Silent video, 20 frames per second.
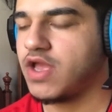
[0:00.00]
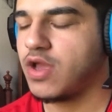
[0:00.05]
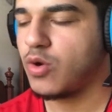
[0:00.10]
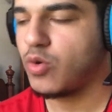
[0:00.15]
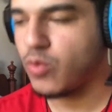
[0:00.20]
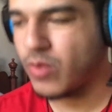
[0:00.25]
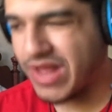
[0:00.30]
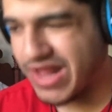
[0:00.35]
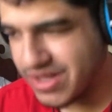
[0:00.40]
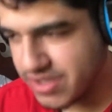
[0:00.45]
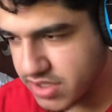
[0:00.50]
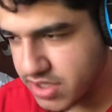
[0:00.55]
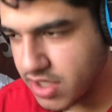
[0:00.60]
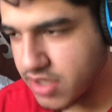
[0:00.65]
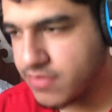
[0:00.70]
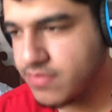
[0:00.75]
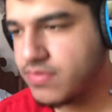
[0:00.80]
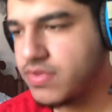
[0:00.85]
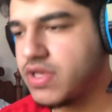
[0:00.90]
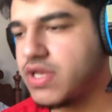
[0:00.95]

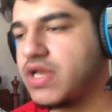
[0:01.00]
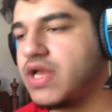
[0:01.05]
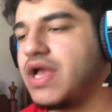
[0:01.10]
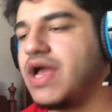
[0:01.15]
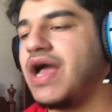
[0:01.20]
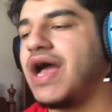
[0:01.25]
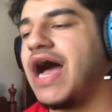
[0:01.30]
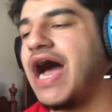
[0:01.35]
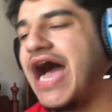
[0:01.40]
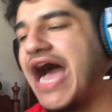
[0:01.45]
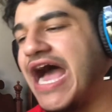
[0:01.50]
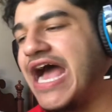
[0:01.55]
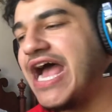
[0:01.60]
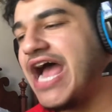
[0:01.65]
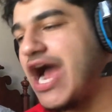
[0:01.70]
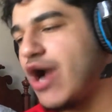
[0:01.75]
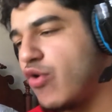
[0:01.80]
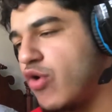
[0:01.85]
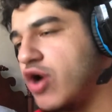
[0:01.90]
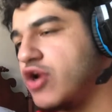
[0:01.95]
Welcome. Hi,
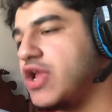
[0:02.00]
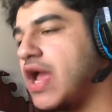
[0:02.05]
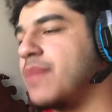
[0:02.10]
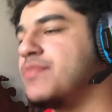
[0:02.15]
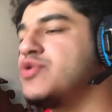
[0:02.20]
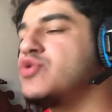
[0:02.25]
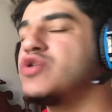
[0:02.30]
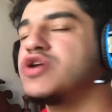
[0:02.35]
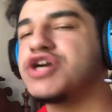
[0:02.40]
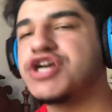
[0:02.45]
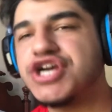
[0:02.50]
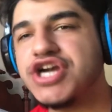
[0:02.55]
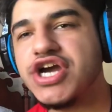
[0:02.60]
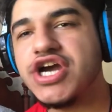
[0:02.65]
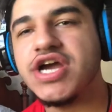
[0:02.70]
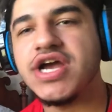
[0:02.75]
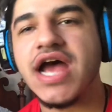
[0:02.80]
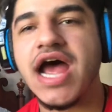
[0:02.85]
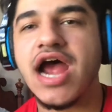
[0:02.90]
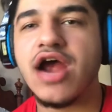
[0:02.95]
how are you? I'm doing
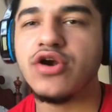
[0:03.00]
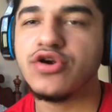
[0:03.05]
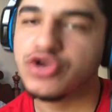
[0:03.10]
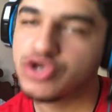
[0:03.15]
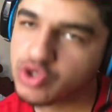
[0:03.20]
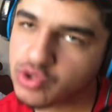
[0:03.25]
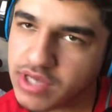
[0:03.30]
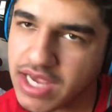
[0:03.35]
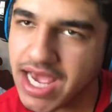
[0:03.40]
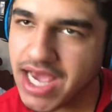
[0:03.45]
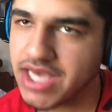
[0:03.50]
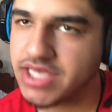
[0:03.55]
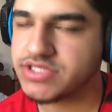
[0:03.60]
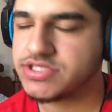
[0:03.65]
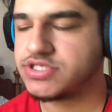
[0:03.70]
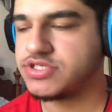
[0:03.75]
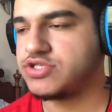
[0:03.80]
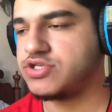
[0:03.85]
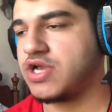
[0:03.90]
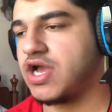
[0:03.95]
good. How are you guys?
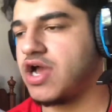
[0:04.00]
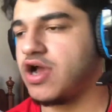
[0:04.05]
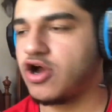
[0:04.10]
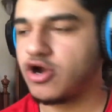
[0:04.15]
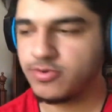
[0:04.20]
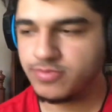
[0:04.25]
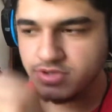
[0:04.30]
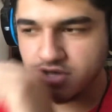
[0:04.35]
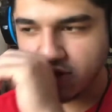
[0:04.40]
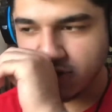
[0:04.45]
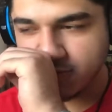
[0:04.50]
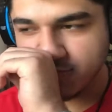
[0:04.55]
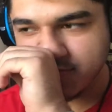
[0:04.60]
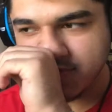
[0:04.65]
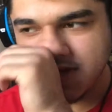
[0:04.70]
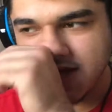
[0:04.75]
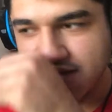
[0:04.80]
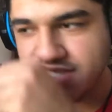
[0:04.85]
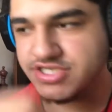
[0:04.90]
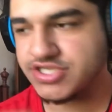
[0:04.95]
I hope you, I hope
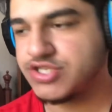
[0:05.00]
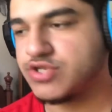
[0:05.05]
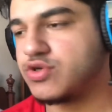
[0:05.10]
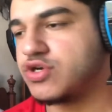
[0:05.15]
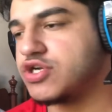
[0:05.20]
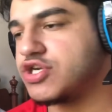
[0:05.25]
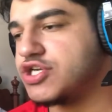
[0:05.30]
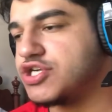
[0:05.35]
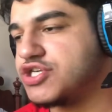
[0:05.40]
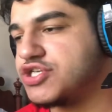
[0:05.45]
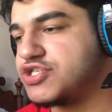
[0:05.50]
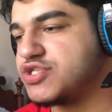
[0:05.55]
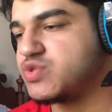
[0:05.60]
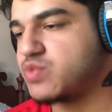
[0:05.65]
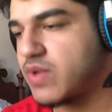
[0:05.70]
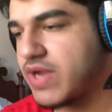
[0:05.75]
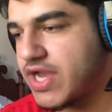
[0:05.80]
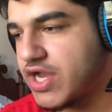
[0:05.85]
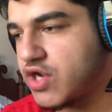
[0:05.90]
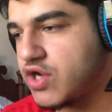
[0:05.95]
you guys are doing good as
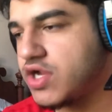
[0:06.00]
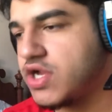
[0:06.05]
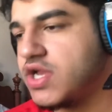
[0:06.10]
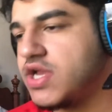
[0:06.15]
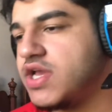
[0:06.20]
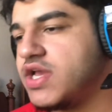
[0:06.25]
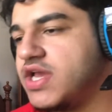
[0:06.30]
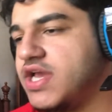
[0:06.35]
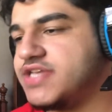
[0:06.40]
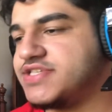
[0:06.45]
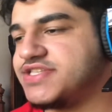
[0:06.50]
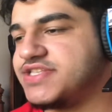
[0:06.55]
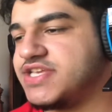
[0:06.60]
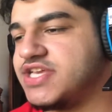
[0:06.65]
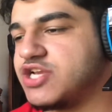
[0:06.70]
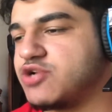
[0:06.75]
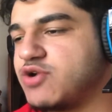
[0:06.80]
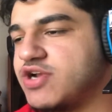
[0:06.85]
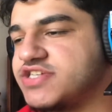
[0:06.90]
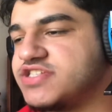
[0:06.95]
well. Answer
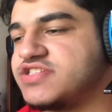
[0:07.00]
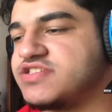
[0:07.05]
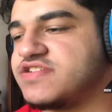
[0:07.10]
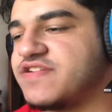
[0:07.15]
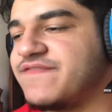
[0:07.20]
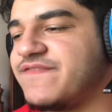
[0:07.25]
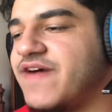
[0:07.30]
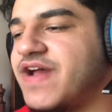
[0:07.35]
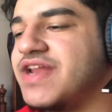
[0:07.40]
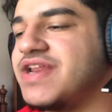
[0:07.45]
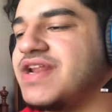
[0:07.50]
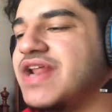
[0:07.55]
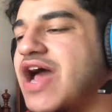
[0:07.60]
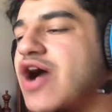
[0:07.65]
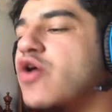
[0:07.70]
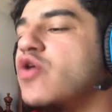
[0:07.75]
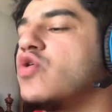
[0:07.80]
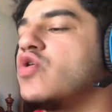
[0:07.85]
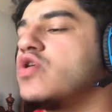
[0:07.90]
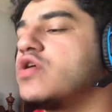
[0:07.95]
10 questions to fight it
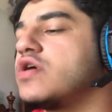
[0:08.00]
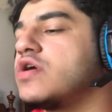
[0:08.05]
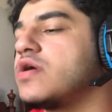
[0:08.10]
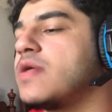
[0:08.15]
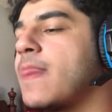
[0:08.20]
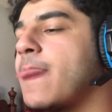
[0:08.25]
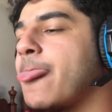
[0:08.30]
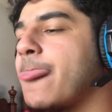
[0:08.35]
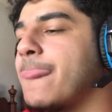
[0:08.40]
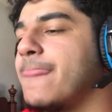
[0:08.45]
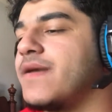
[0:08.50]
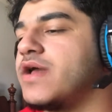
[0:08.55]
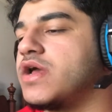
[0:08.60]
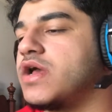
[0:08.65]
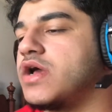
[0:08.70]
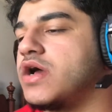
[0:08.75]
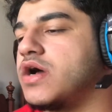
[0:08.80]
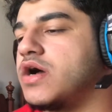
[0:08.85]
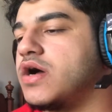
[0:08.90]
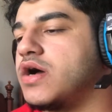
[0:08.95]
out.
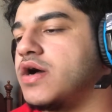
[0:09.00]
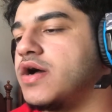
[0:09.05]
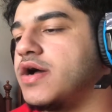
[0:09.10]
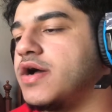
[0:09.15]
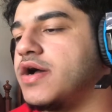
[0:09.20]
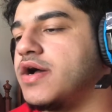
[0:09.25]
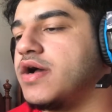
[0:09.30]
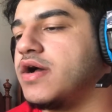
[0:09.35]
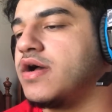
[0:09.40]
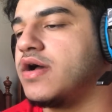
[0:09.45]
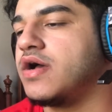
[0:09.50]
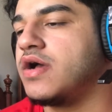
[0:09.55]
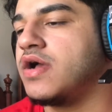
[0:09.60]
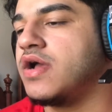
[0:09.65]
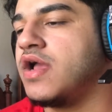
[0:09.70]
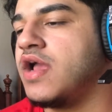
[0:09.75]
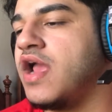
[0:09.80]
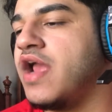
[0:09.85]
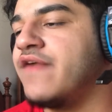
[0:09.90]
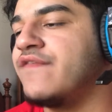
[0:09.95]

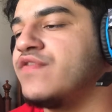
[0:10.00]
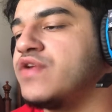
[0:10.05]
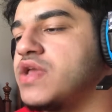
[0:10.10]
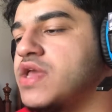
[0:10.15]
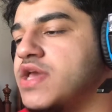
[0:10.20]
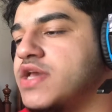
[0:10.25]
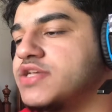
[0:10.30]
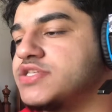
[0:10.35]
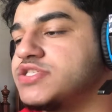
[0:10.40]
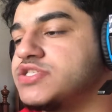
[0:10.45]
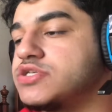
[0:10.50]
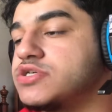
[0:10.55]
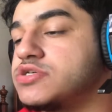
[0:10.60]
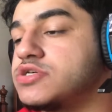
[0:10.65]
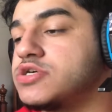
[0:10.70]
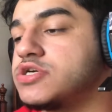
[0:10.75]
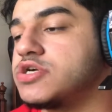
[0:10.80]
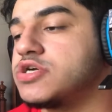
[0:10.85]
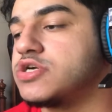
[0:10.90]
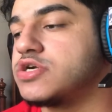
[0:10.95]
Uh, every
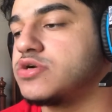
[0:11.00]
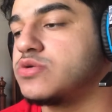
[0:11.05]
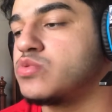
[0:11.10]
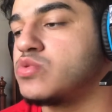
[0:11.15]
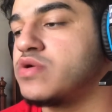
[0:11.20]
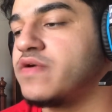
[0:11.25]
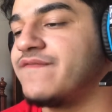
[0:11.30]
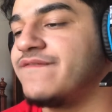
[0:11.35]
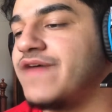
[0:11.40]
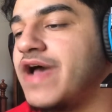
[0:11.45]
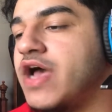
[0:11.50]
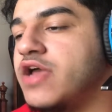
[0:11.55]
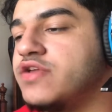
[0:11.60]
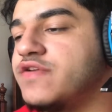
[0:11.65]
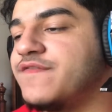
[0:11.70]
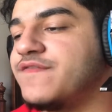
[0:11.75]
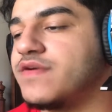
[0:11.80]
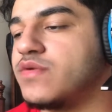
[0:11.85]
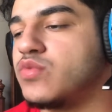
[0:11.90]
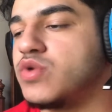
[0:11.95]
answer will
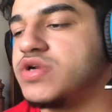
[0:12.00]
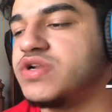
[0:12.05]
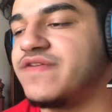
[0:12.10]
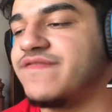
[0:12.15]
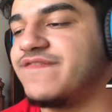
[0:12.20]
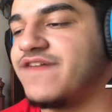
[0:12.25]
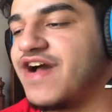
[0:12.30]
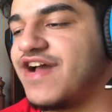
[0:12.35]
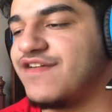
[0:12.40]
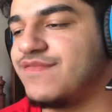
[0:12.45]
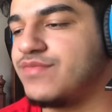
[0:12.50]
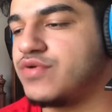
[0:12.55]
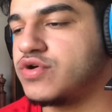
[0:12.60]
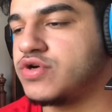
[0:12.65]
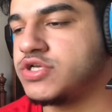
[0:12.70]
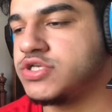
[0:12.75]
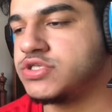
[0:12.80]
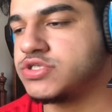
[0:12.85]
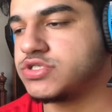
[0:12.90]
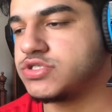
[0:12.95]
value from 1 to 5
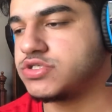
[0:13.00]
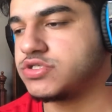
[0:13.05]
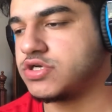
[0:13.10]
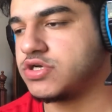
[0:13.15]
points.